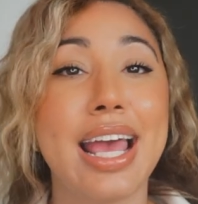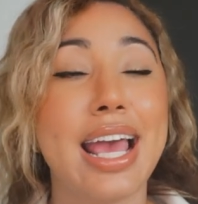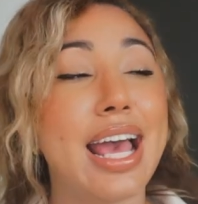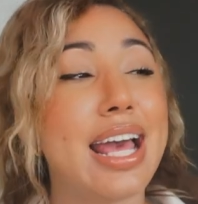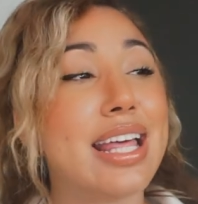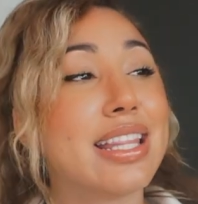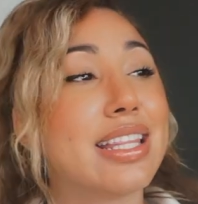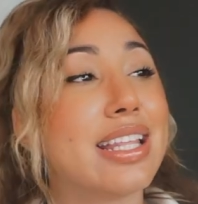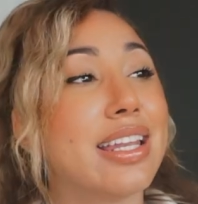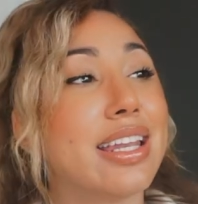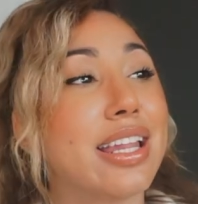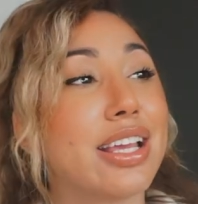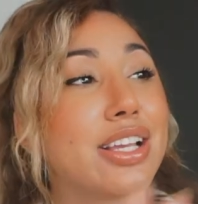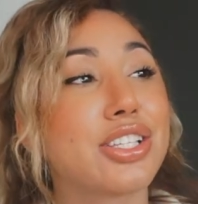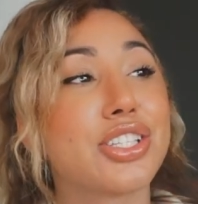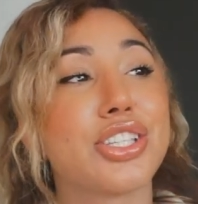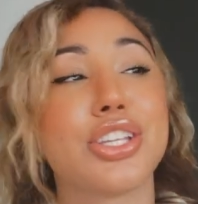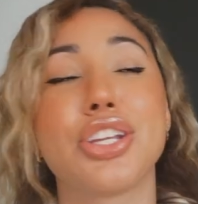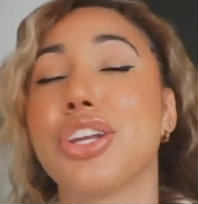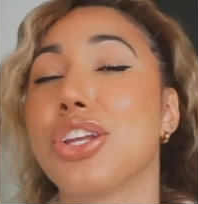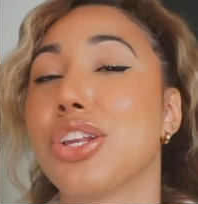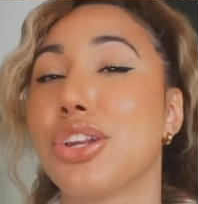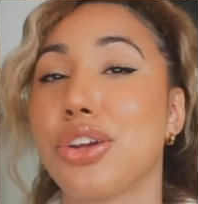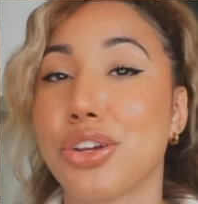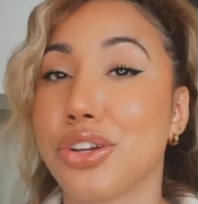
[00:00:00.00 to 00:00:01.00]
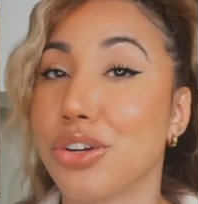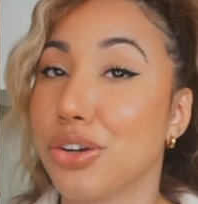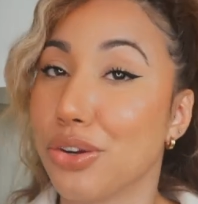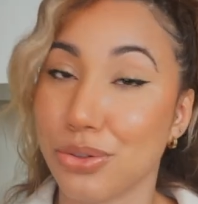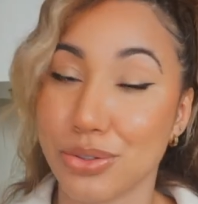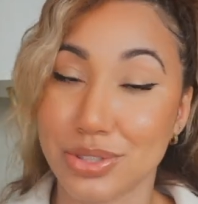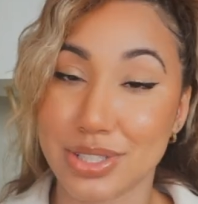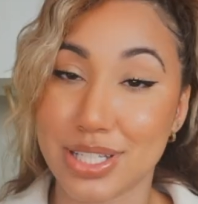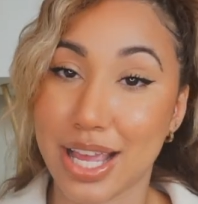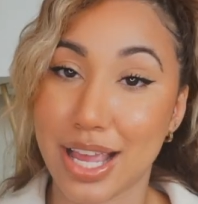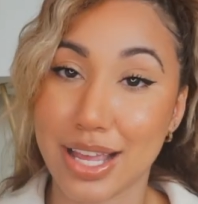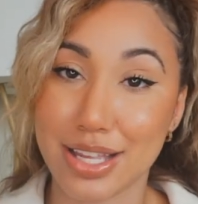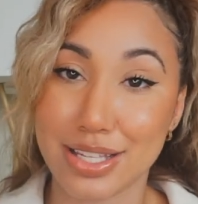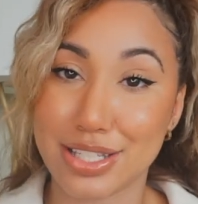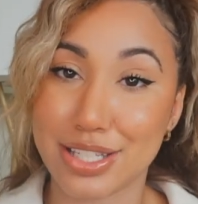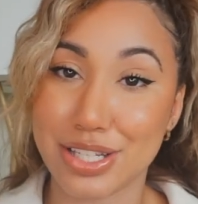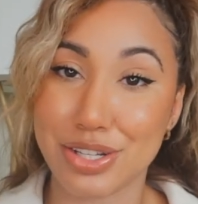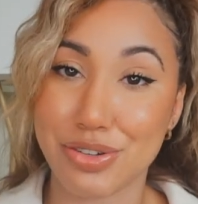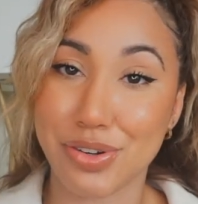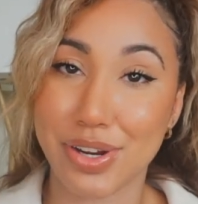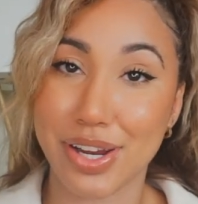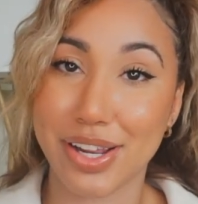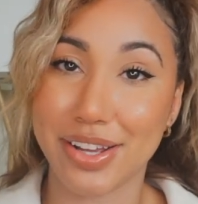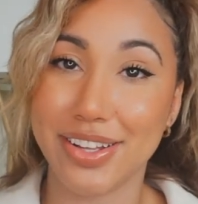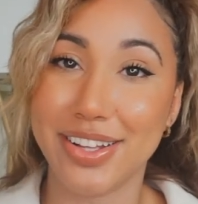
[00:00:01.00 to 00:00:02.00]
and the next thing you know, your whole day is
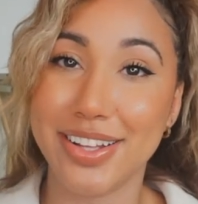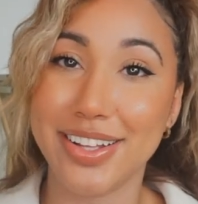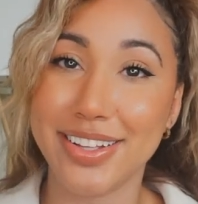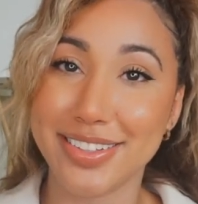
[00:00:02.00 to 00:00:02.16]
derailed.